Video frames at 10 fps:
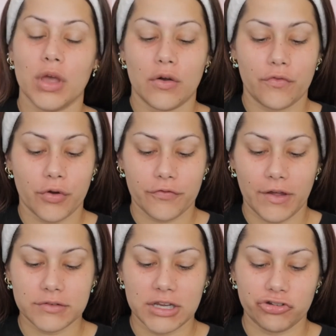for
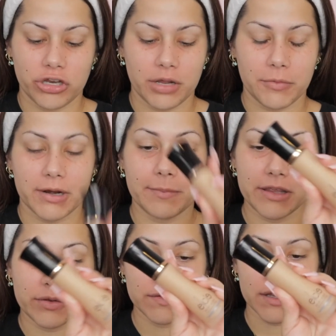foundation, I'm gonna be
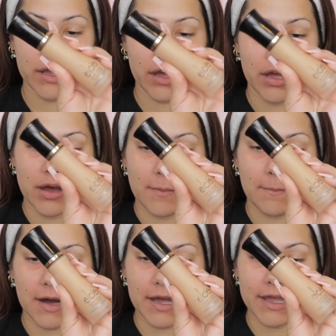using
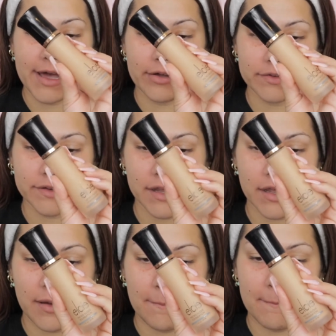my
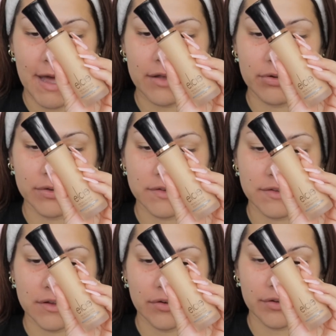Elcie Micro
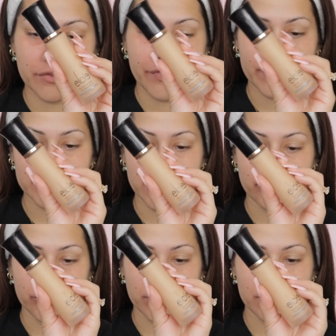Silk
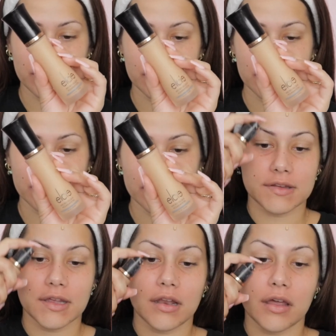Foundation.
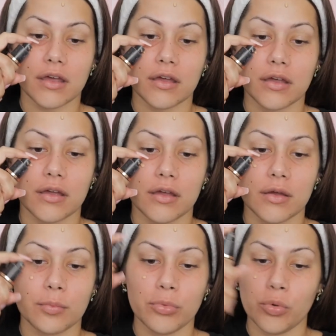Gonna
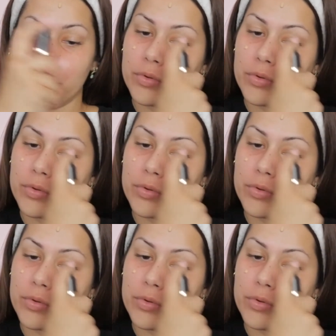boop,